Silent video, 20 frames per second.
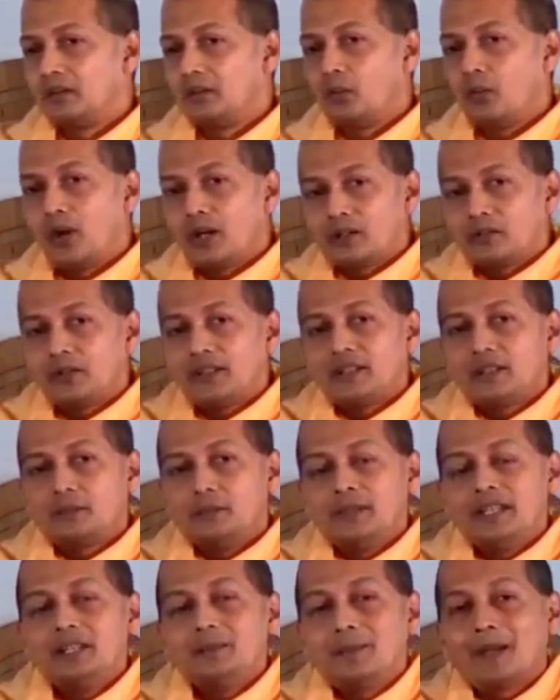what we
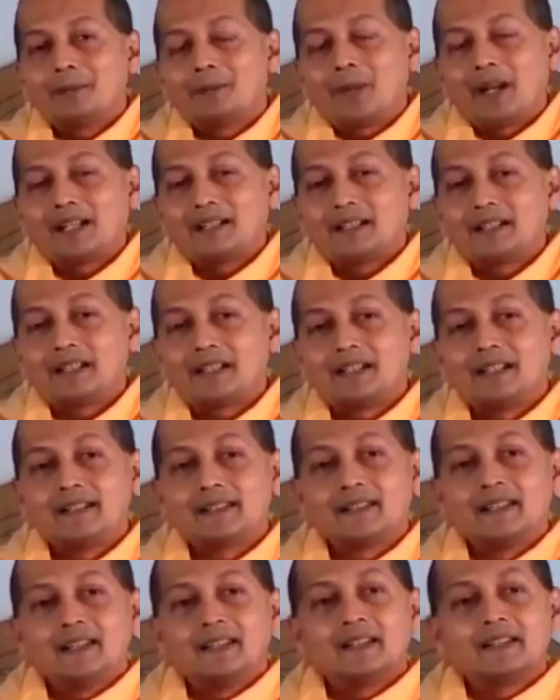mean by practical
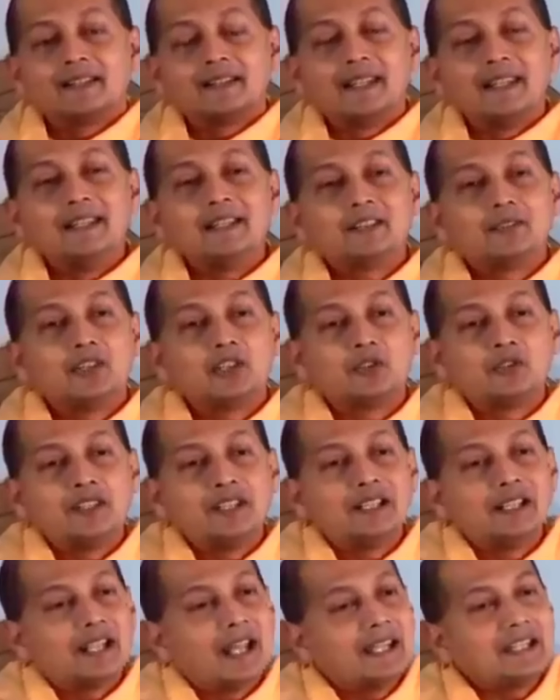is the things which
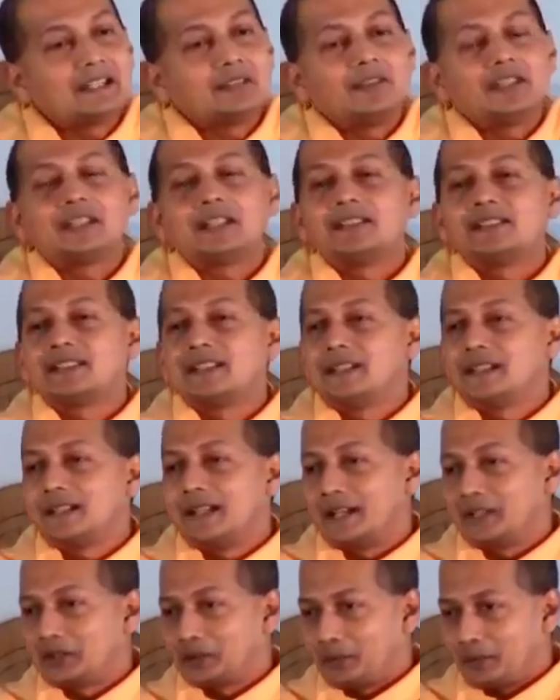we like, we consider
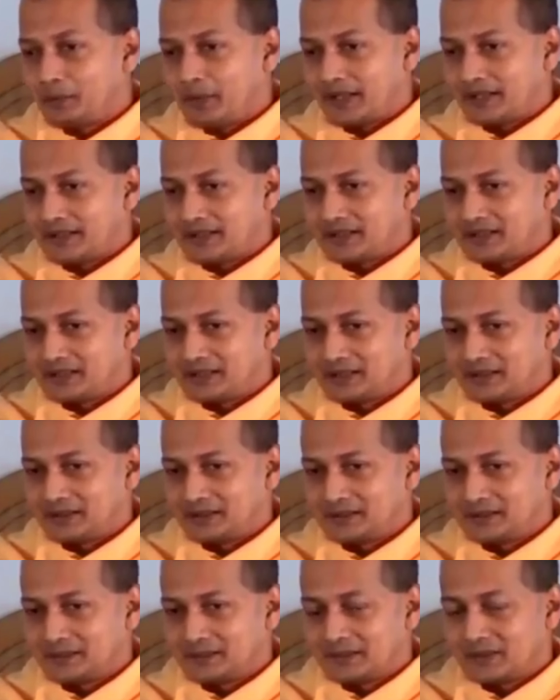that to be practical.
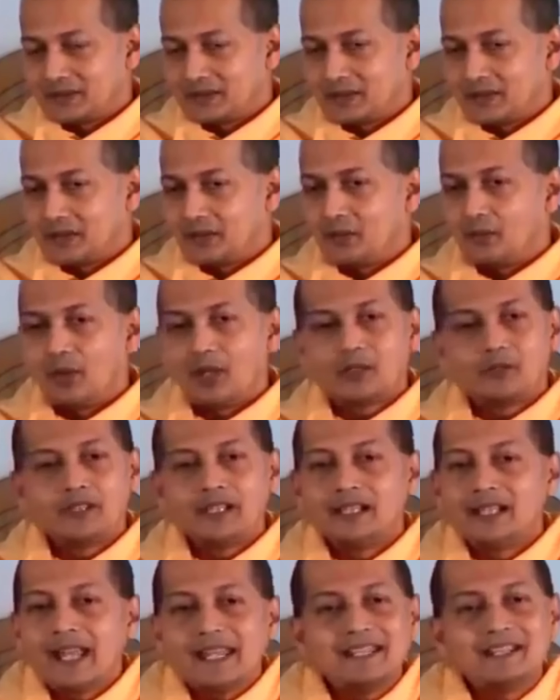What
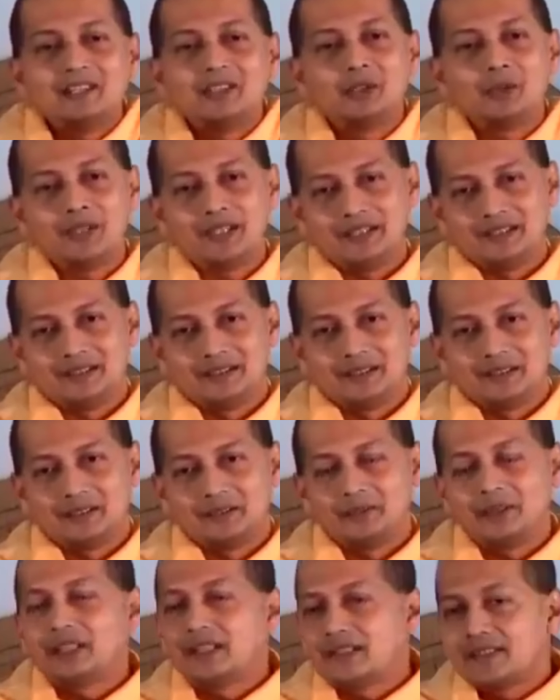we like doing,
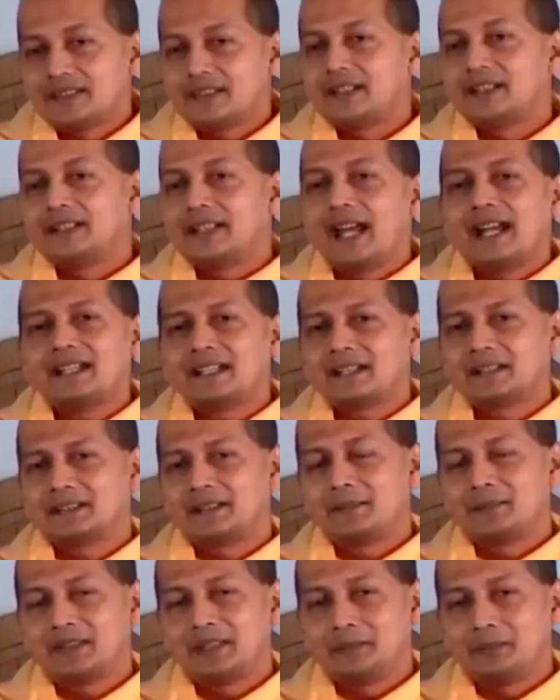we consider that as
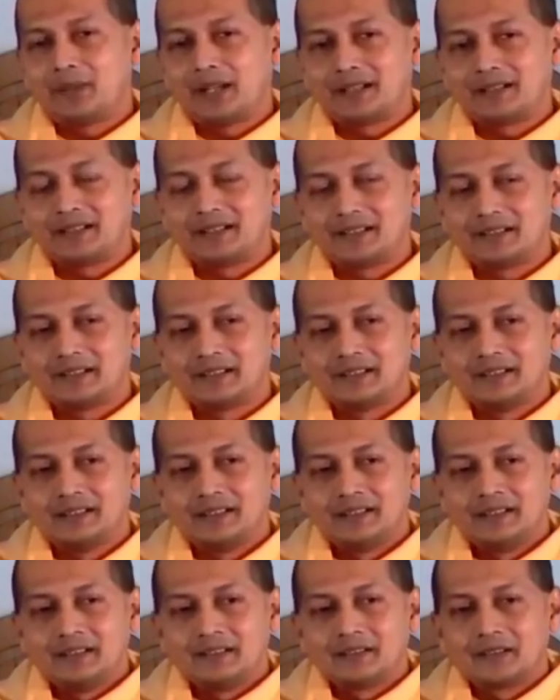something practical.
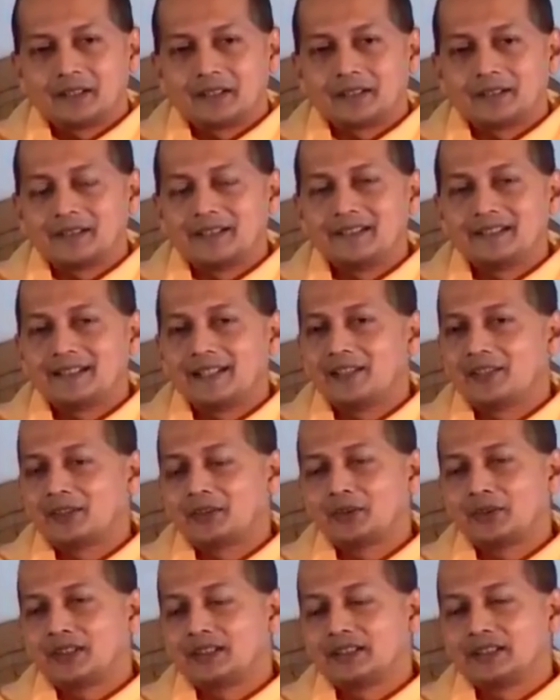He says
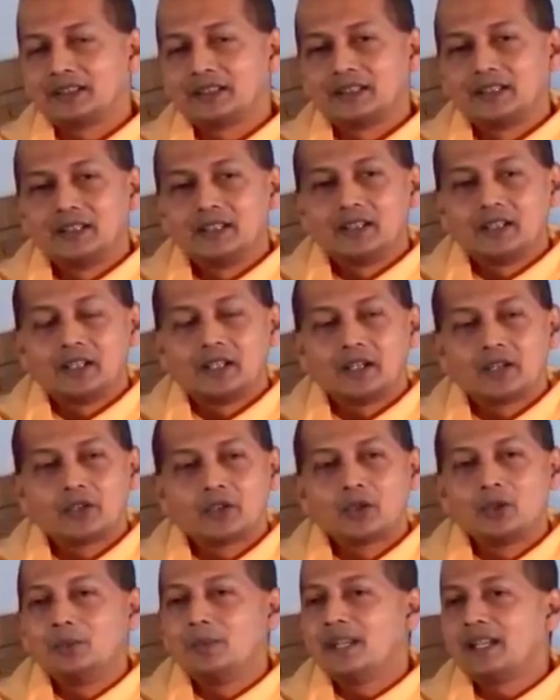to the
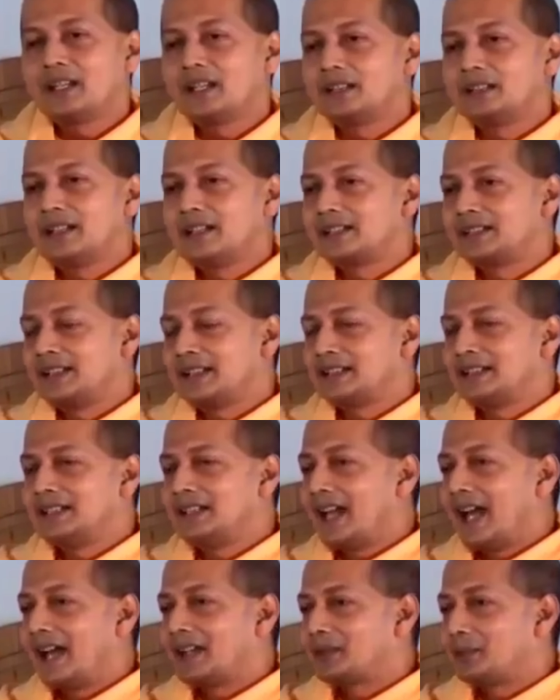shoemaker, there is
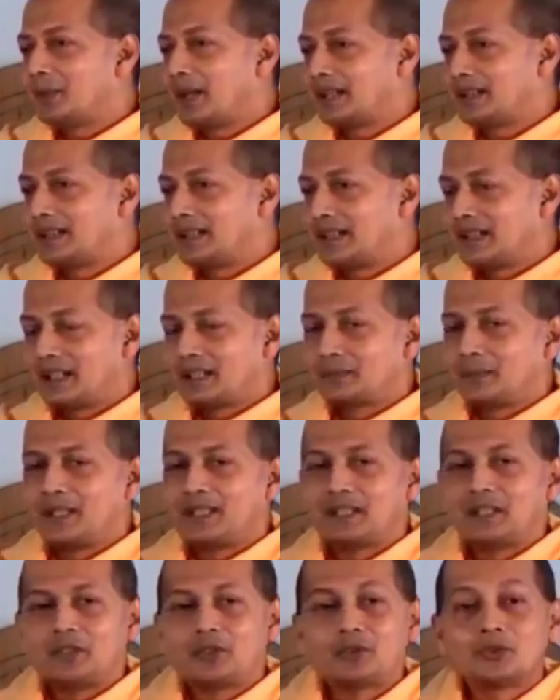nothing as practical as
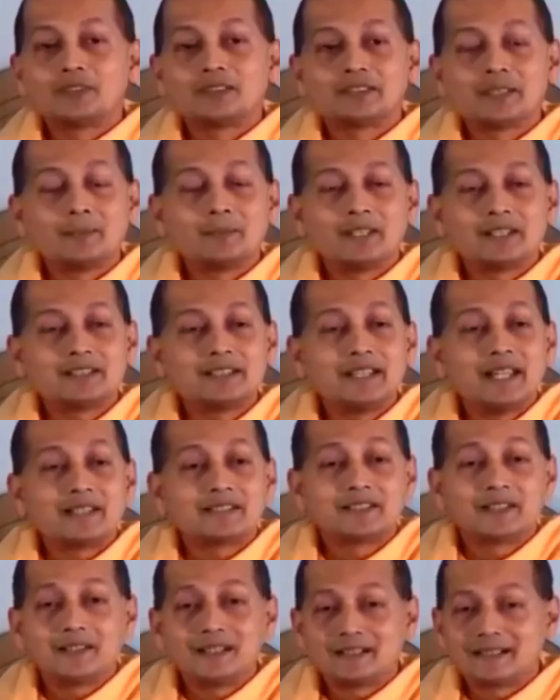making shoes, nothing
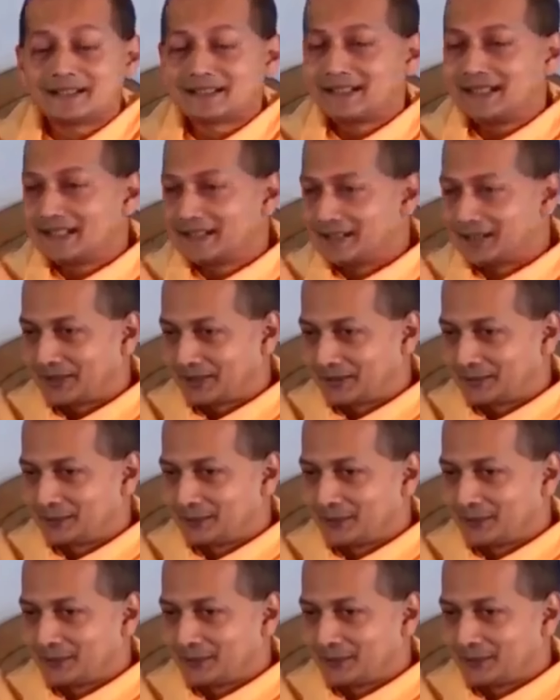as great as leather.